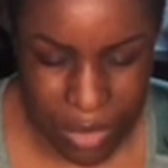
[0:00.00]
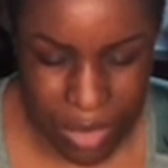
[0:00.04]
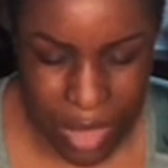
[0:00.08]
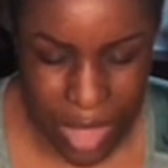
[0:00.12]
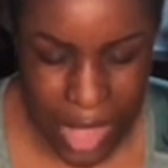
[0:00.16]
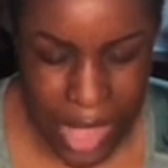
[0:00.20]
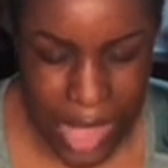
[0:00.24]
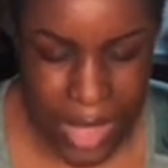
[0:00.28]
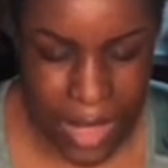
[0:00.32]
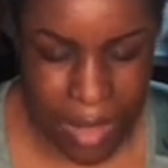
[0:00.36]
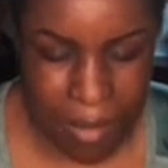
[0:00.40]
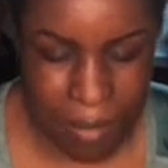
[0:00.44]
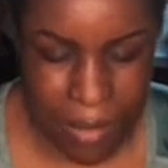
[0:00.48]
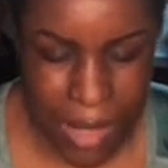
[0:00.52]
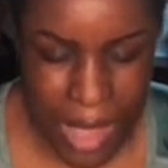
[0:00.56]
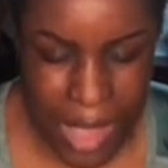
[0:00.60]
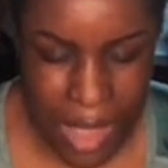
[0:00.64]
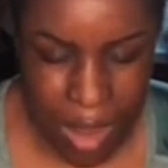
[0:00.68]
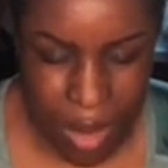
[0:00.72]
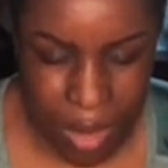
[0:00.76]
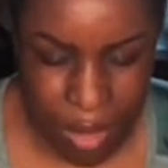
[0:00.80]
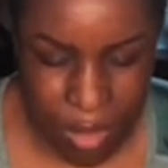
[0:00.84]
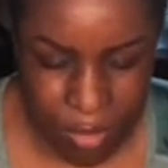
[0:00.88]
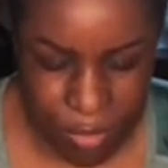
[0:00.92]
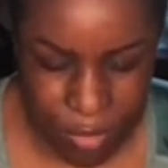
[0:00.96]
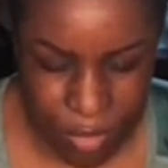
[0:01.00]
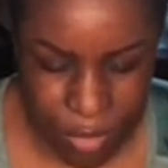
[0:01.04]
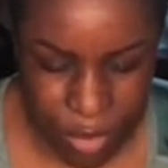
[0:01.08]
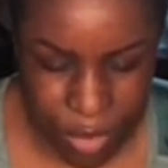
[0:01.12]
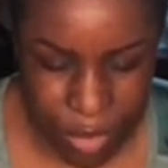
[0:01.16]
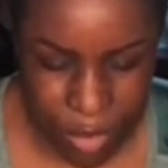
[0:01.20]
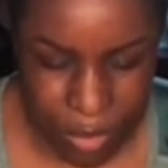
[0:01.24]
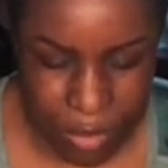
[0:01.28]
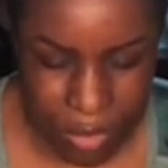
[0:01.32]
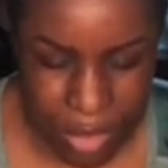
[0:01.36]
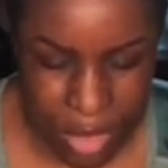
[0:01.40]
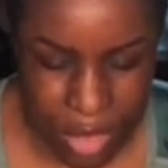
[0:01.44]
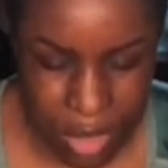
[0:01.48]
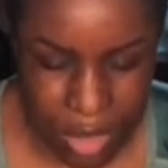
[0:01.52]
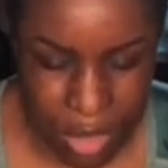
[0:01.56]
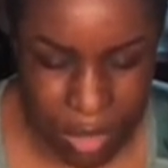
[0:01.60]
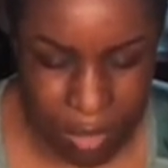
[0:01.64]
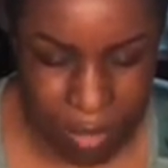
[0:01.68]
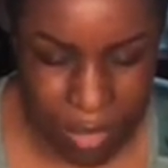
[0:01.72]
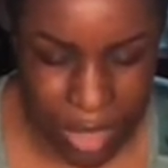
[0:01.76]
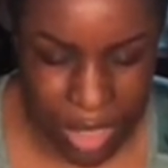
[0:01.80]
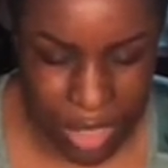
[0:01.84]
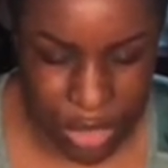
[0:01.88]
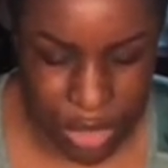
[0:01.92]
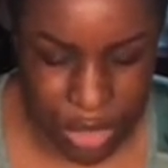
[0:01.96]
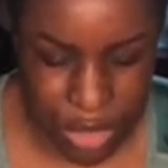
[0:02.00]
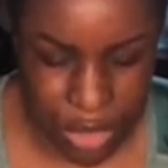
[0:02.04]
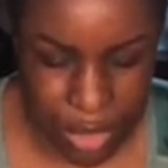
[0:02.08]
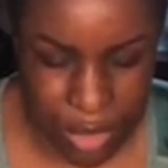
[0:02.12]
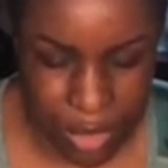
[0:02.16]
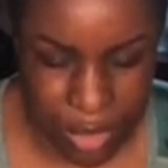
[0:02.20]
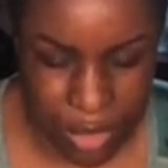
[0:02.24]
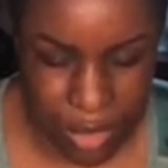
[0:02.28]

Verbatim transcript: I am powerful beyond measure.